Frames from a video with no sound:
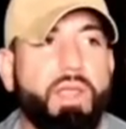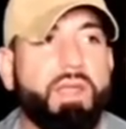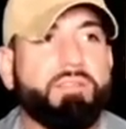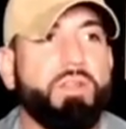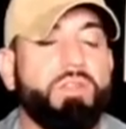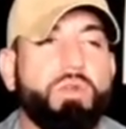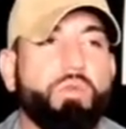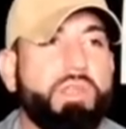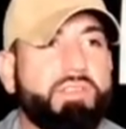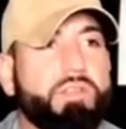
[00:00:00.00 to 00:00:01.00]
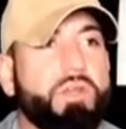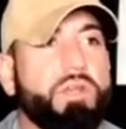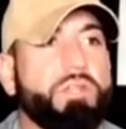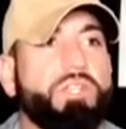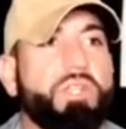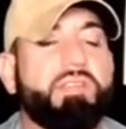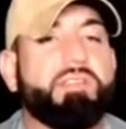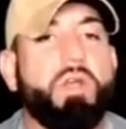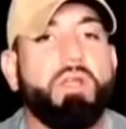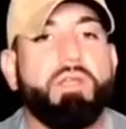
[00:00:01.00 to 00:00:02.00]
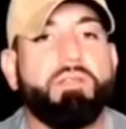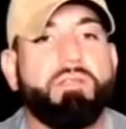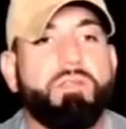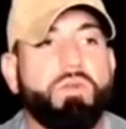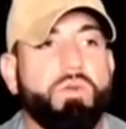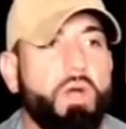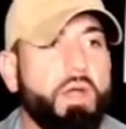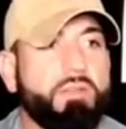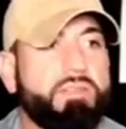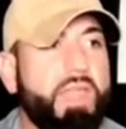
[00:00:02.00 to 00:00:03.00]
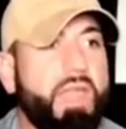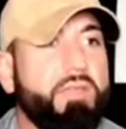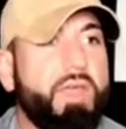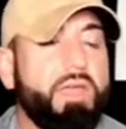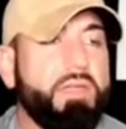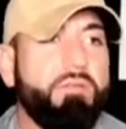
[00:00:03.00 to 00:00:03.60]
And I started doing research and I started to understand that